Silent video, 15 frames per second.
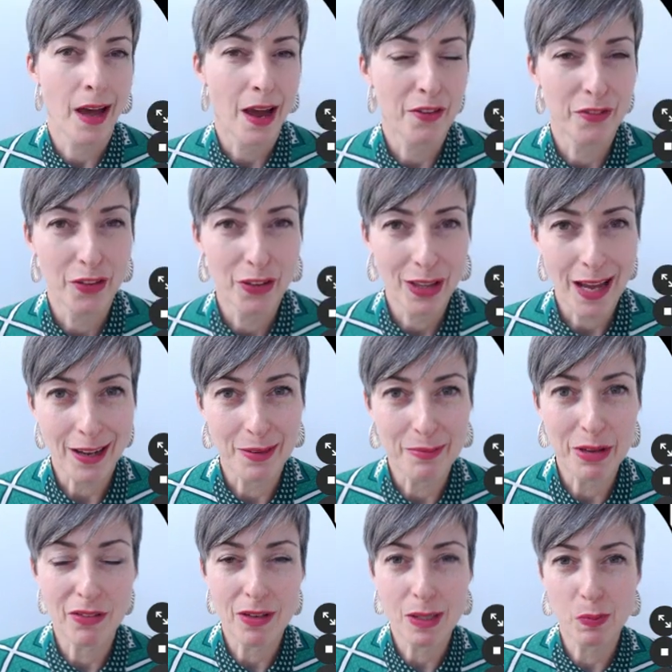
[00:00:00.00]
Okay, I feel
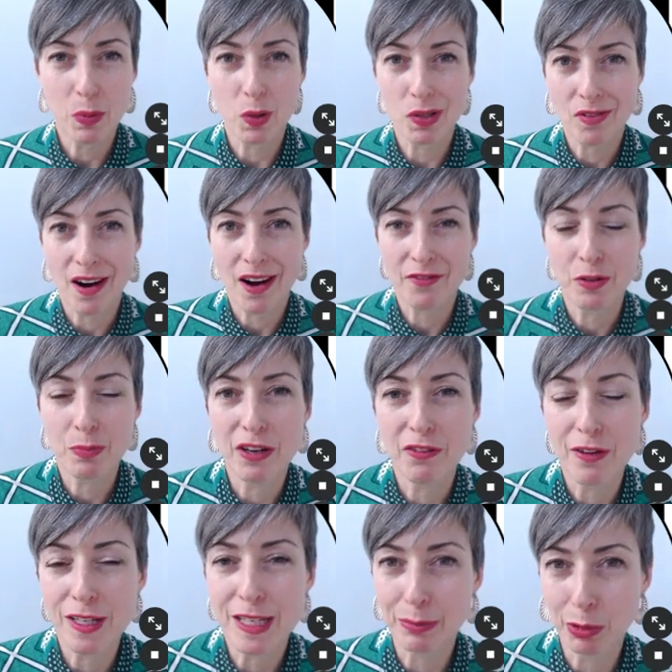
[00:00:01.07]
like I'm giving Sportscraft a
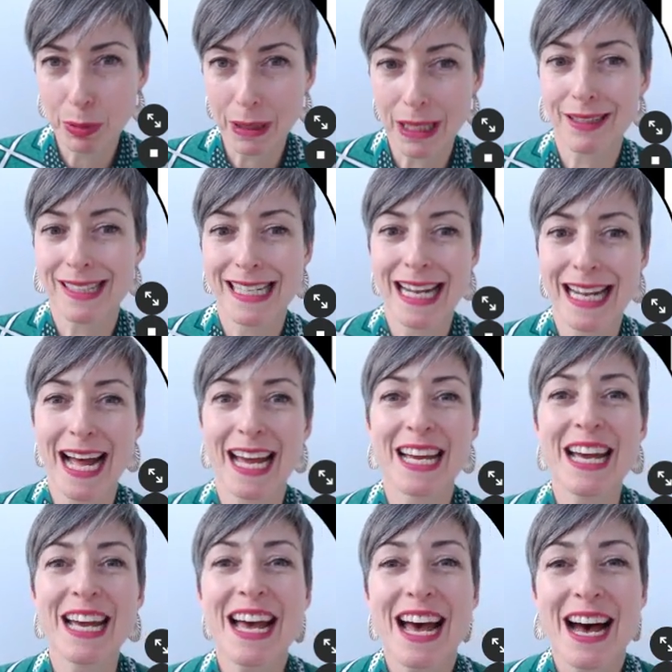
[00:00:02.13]
bit of a double plug
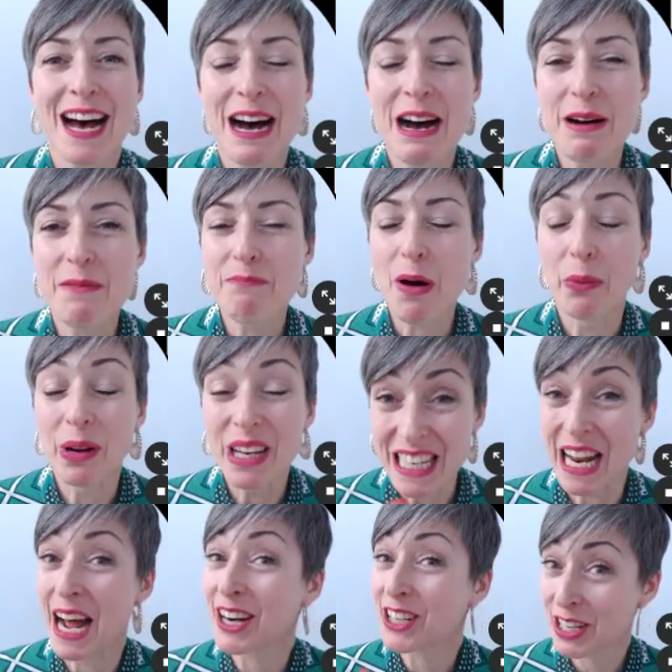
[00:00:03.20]
today, but
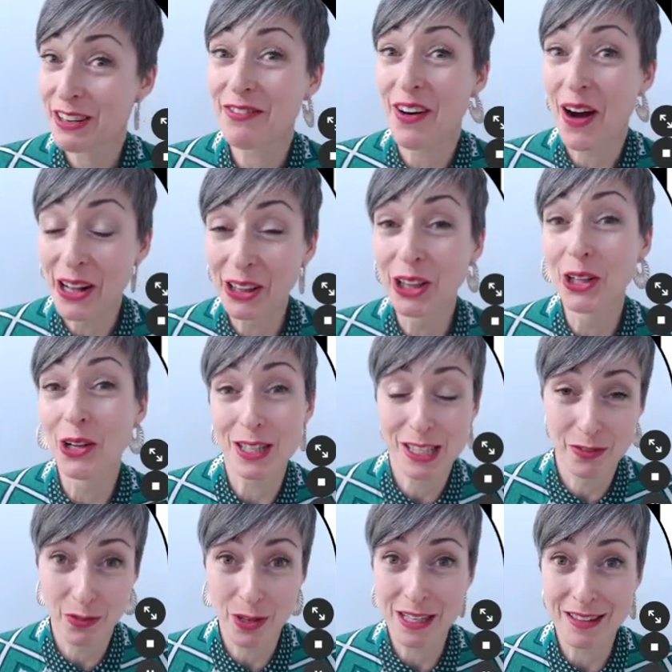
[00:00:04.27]
we did actually find
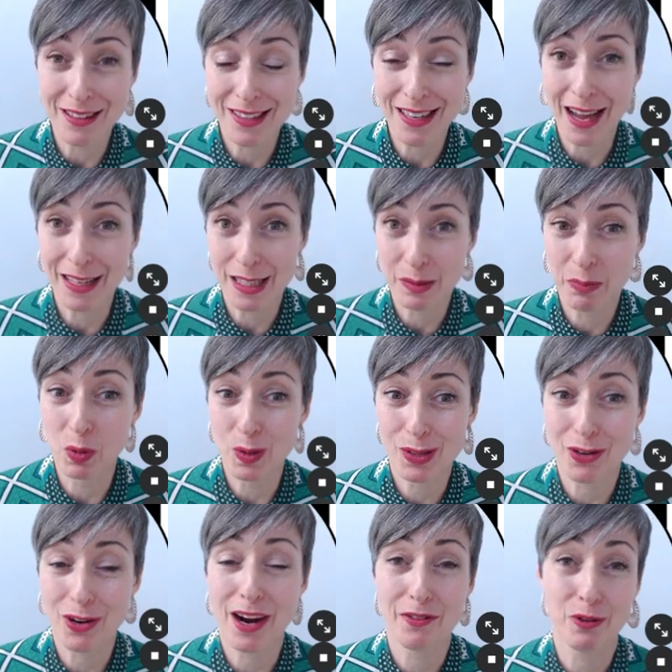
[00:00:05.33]
lots of wins at
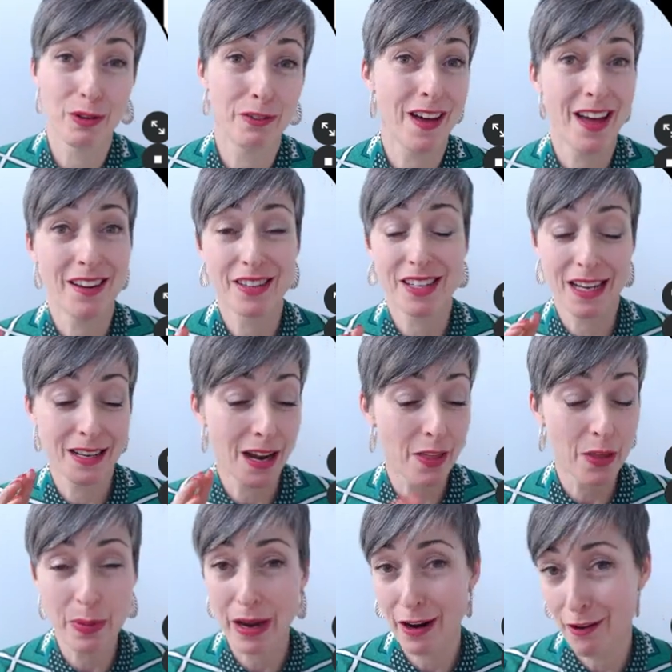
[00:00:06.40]
Sportscraft. We found
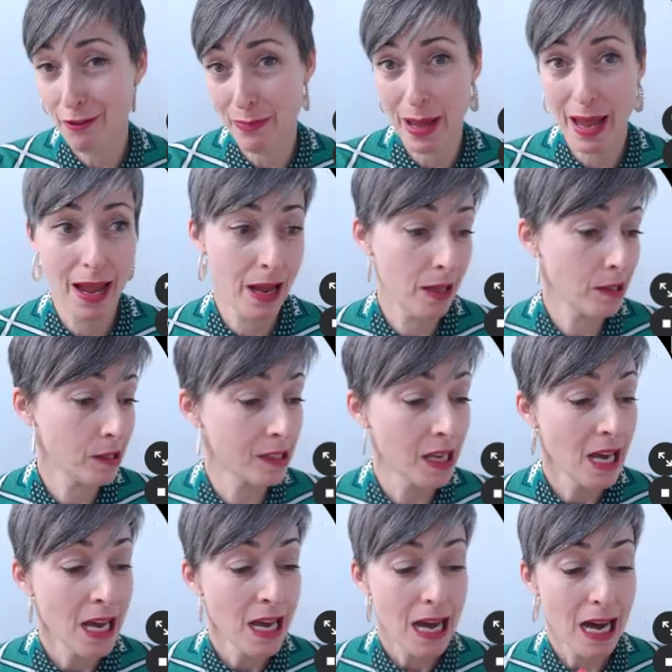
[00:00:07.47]
another pair of
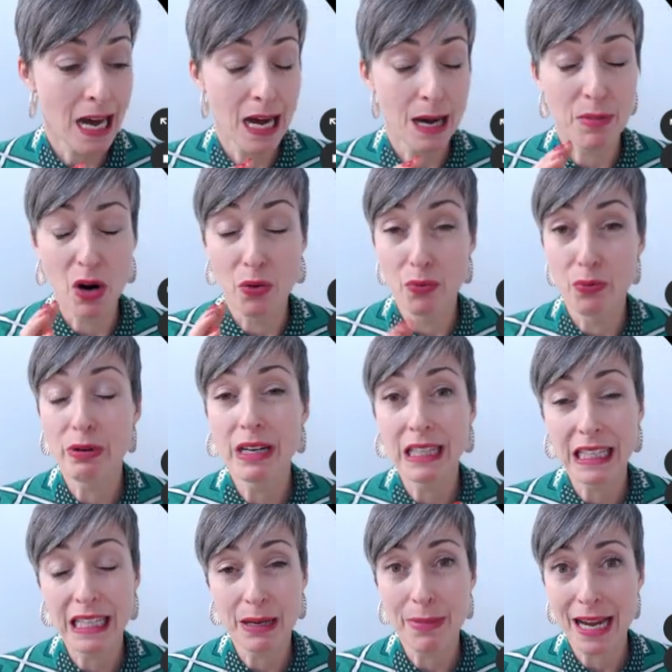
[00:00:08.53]
pants, a
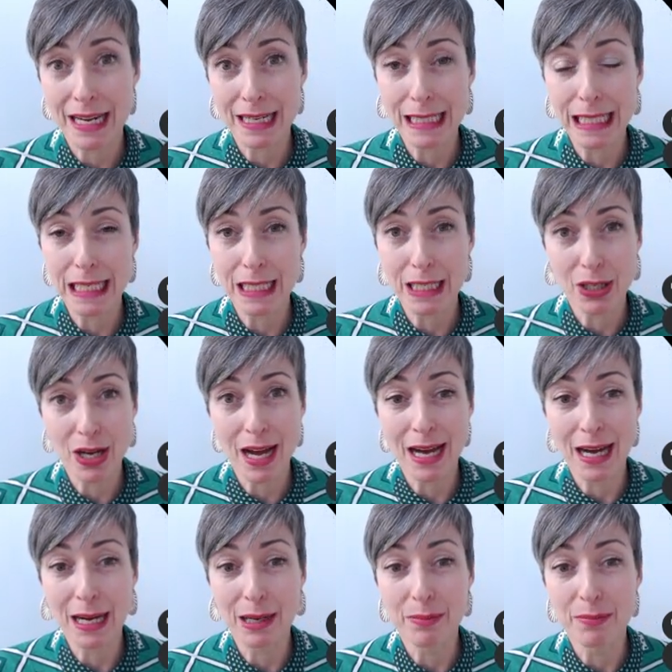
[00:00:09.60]
really amazing